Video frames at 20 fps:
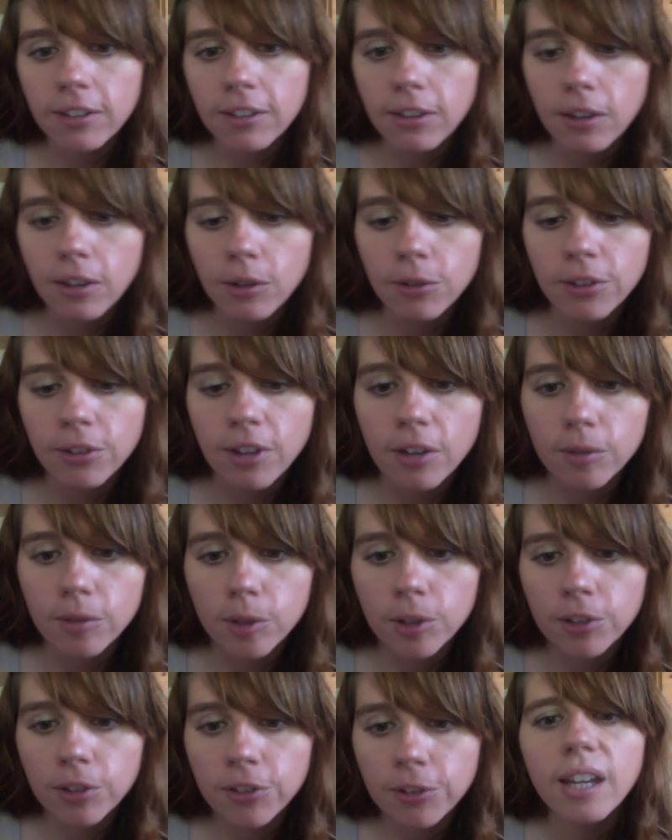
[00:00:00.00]
those
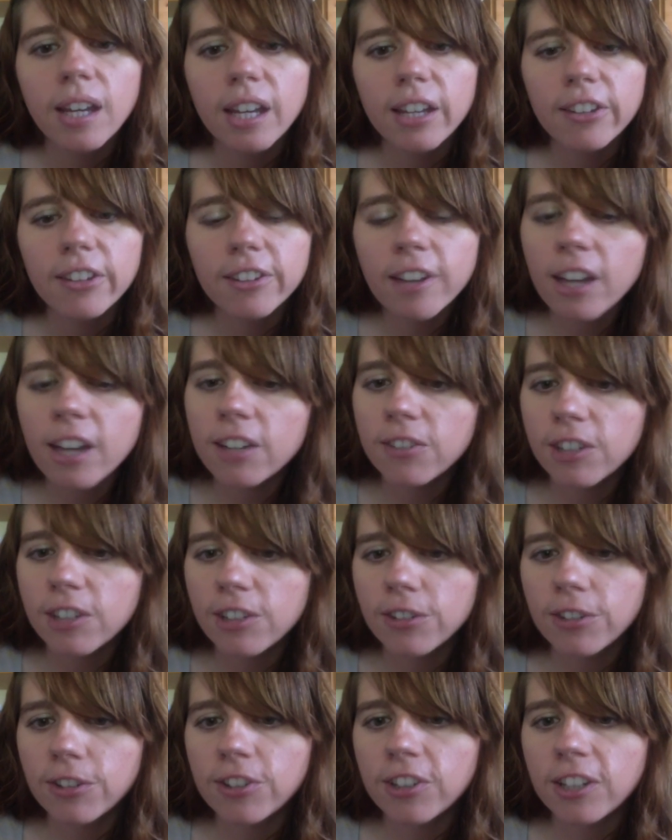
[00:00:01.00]
covers. It's kind of
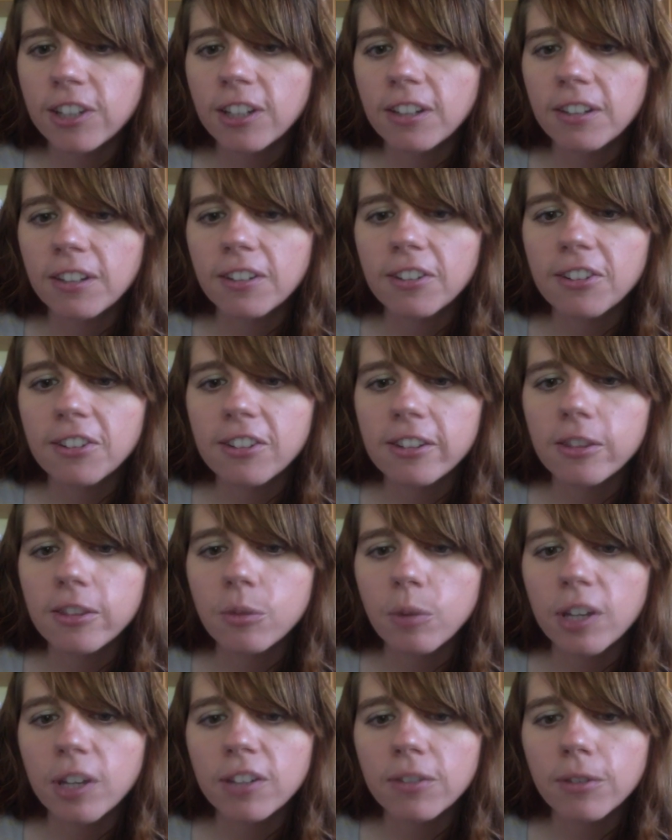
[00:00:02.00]
interesting to see the
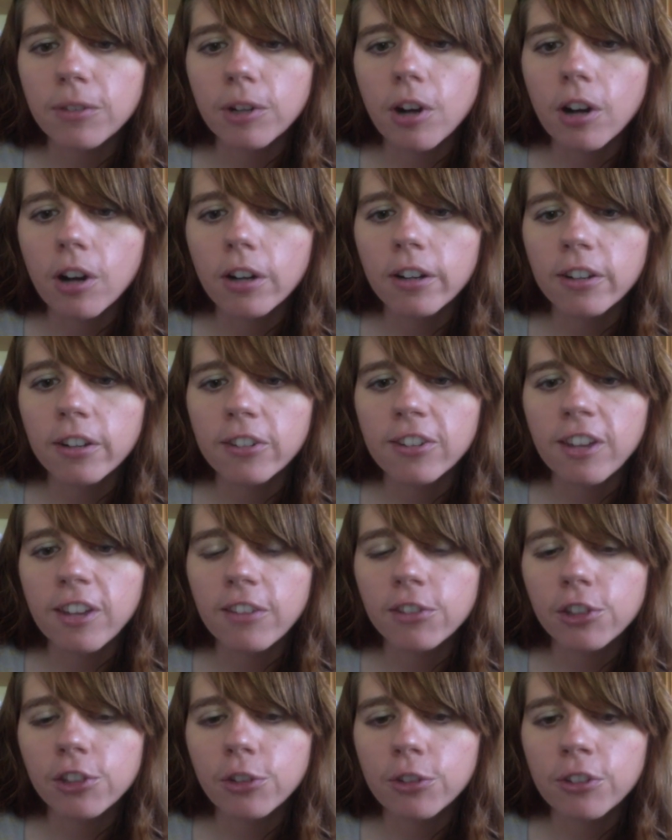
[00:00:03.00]
way different artists
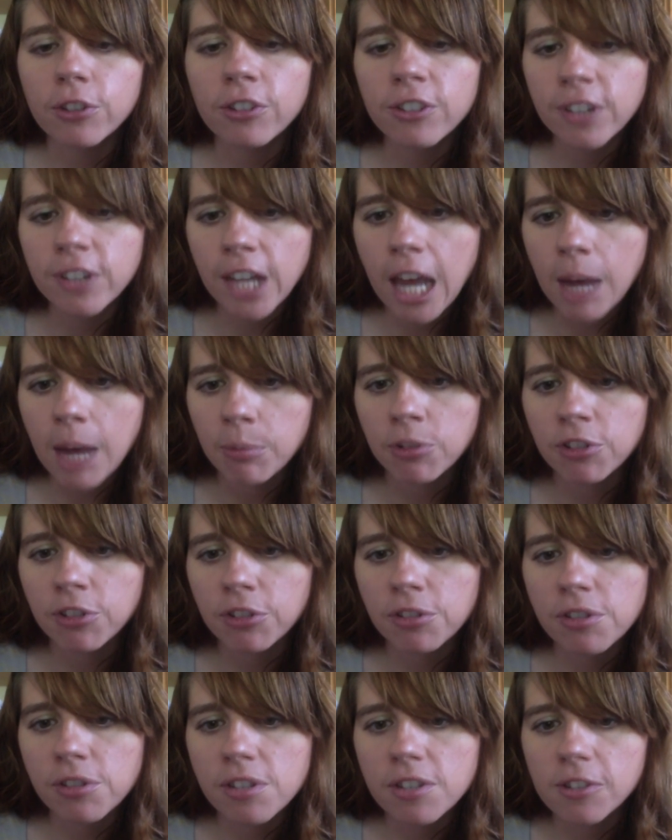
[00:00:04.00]
have chosen to
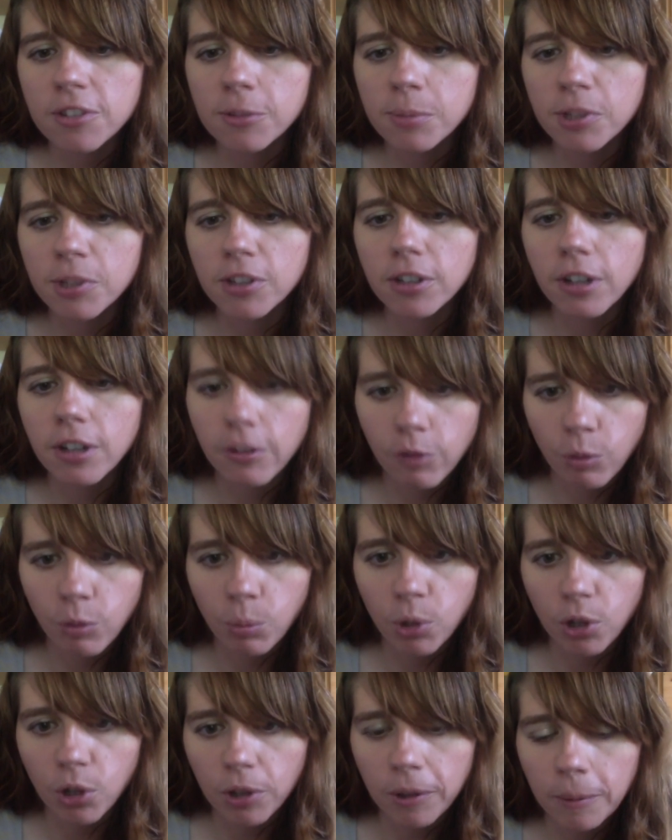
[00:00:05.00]
capture the spirit of the
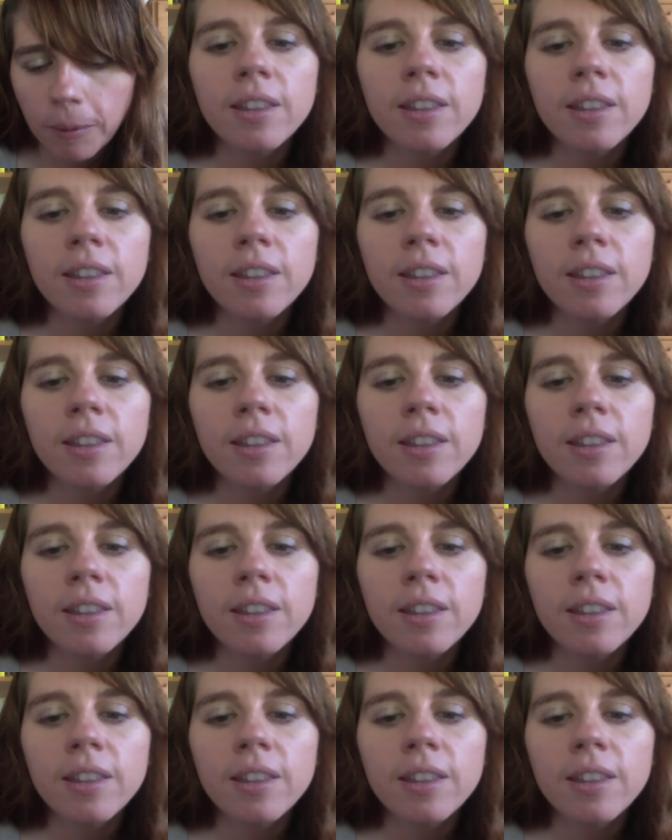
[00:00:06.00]
book.